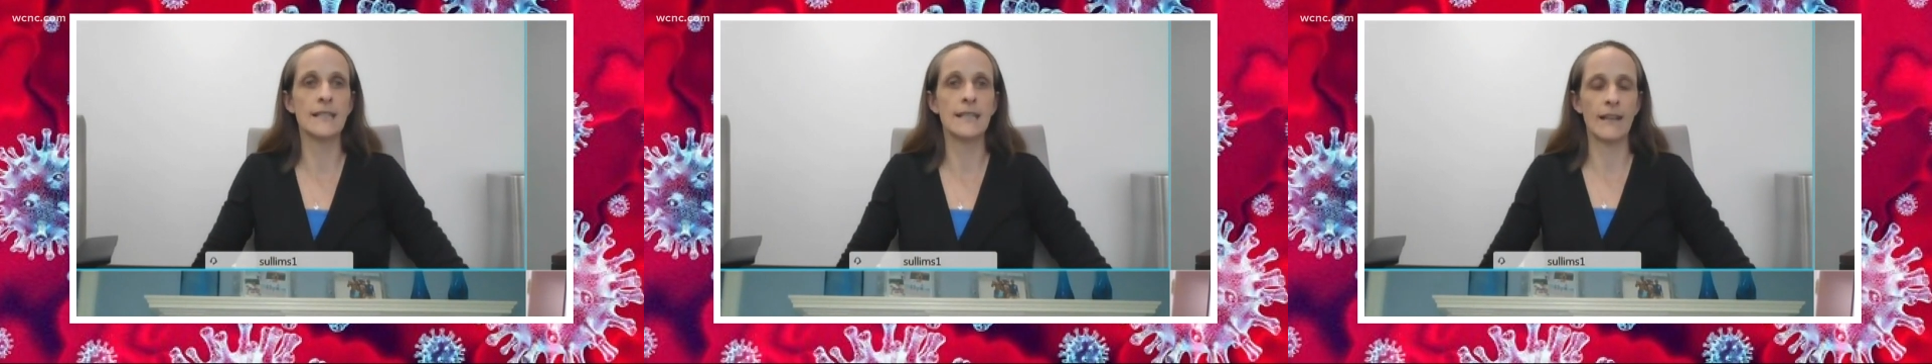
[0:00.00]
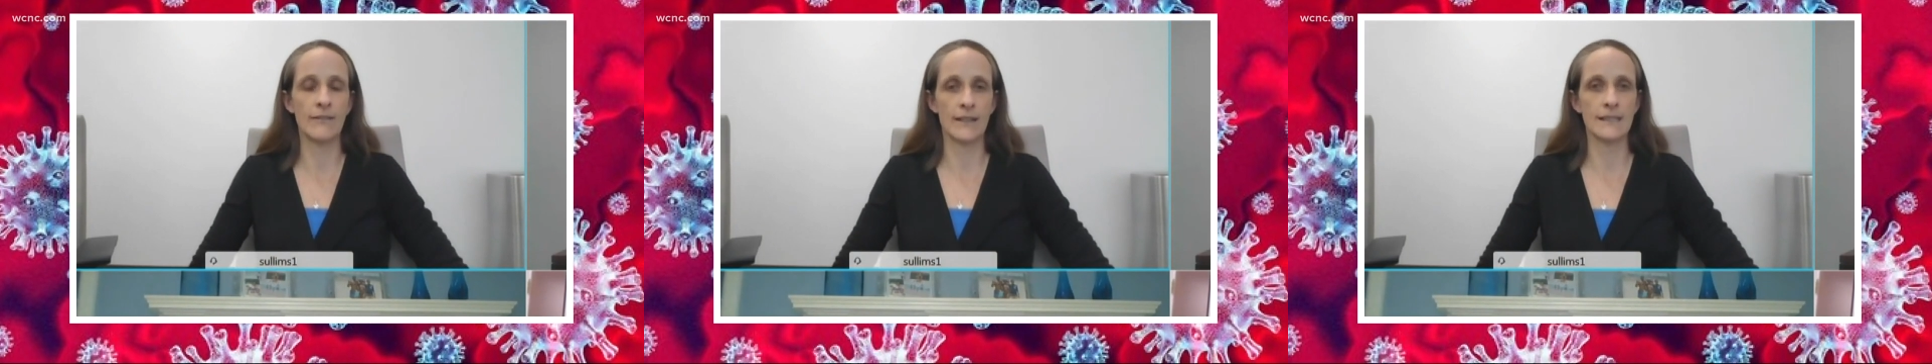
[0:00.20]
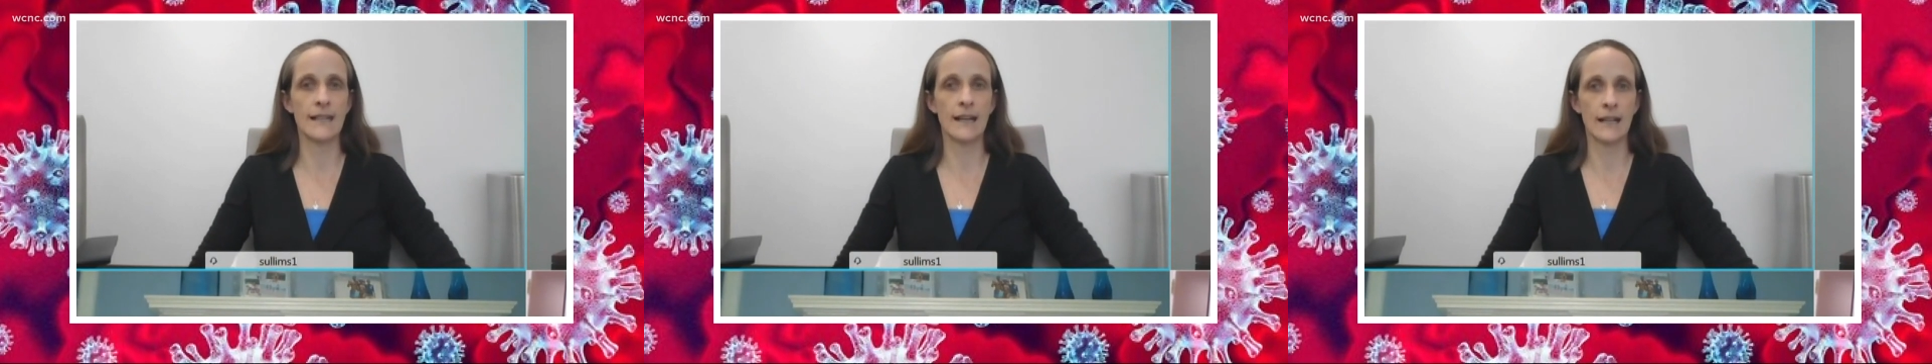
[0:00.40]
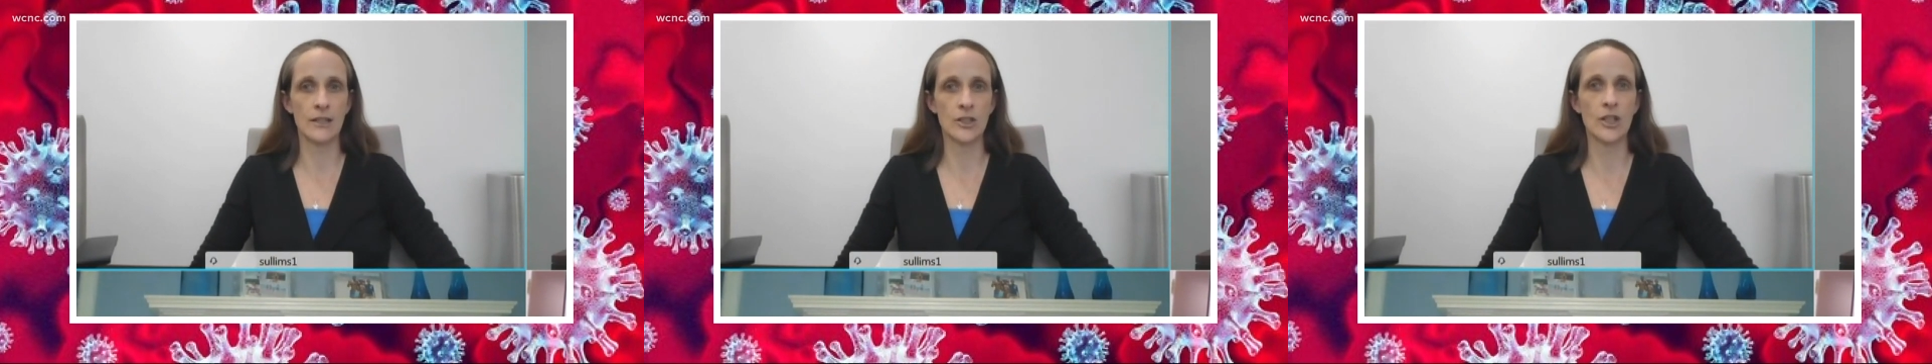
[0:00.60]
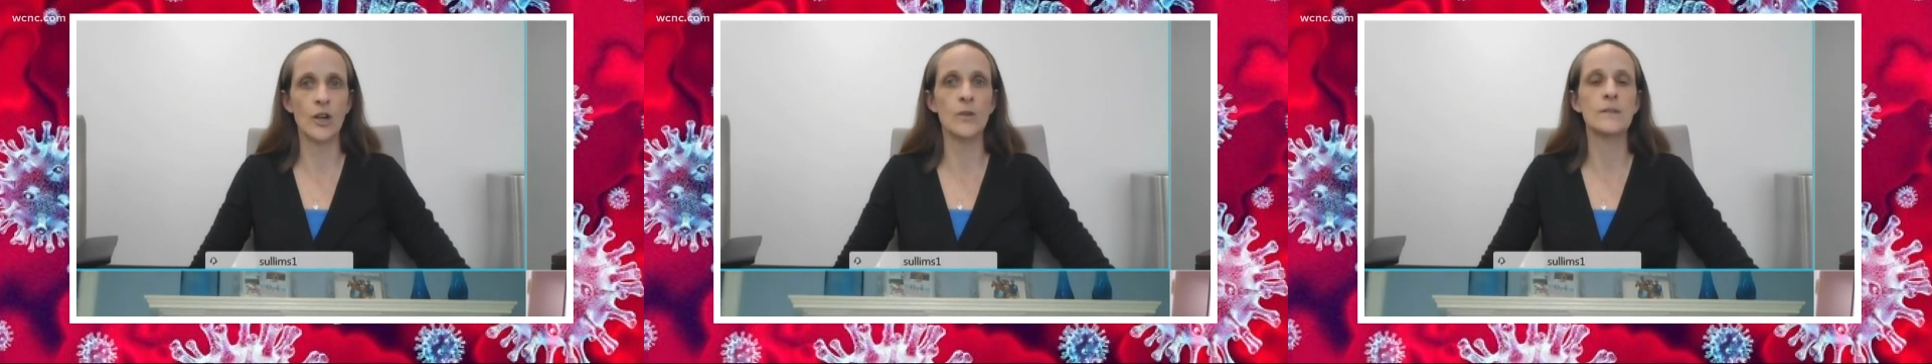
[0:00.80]
to give a
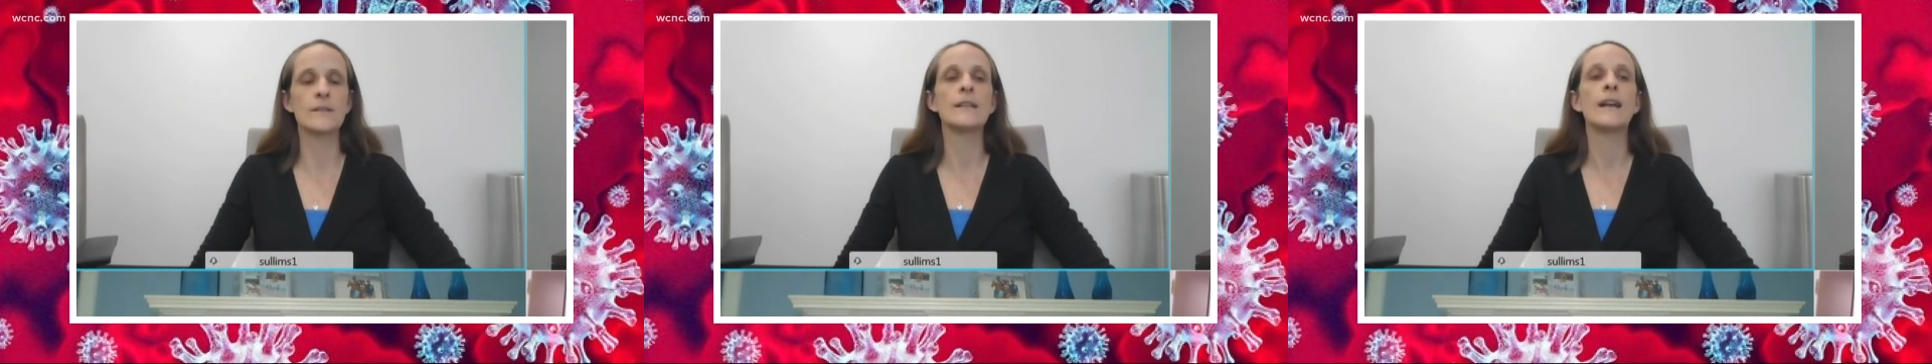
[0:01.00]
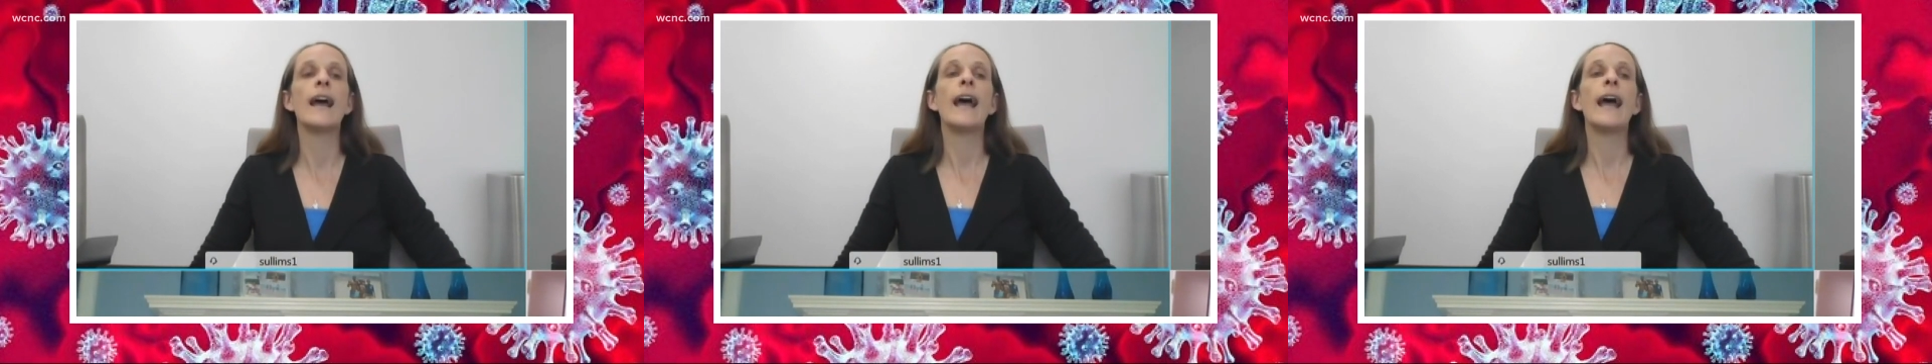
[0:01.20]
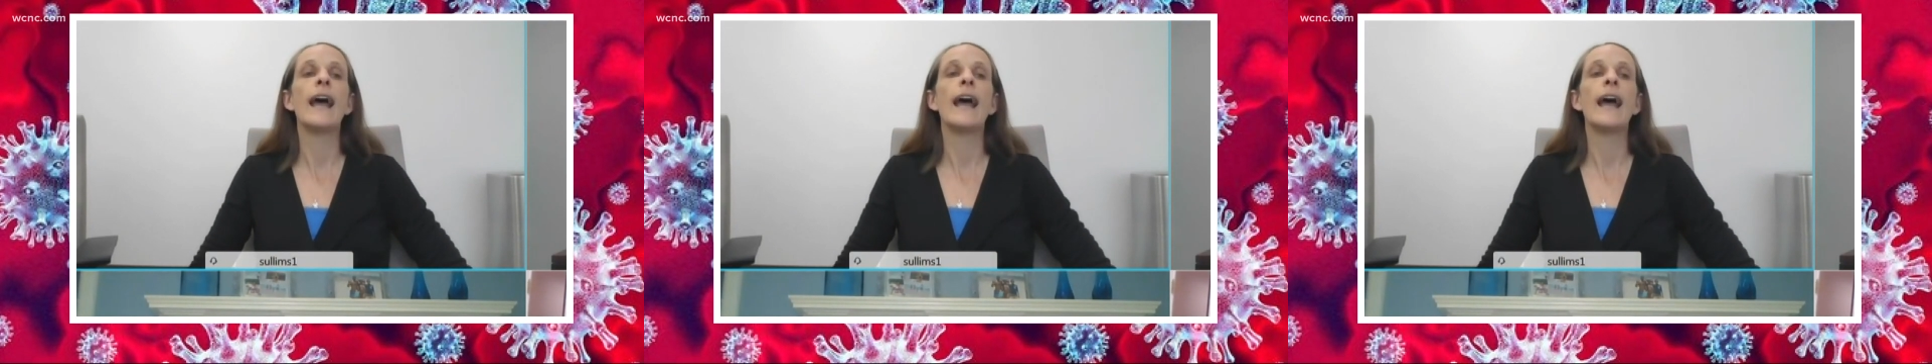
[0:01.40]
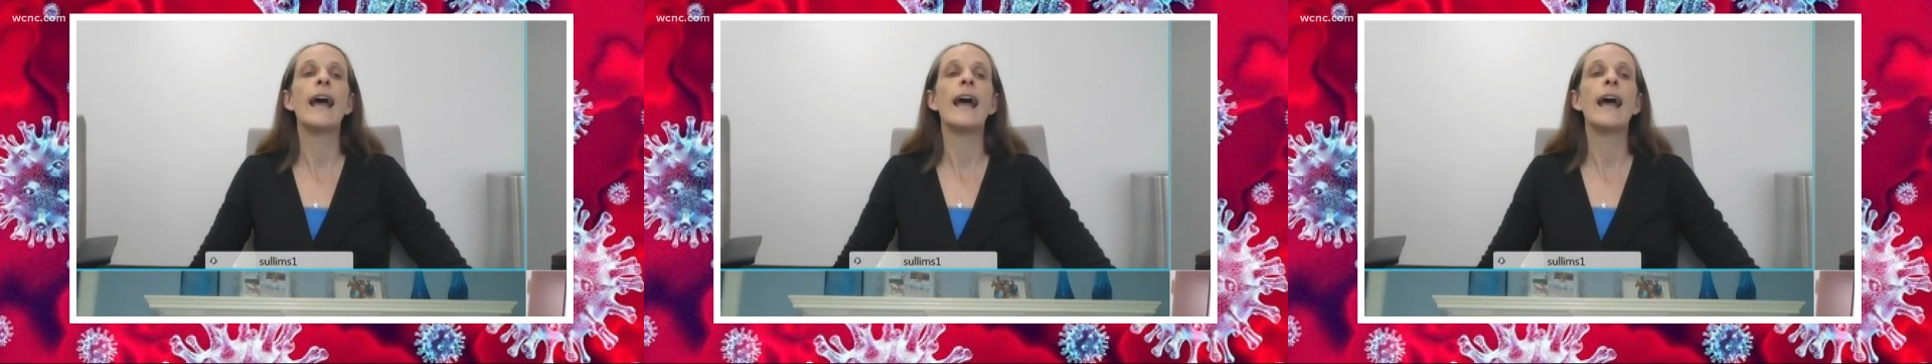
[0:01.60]
second dose.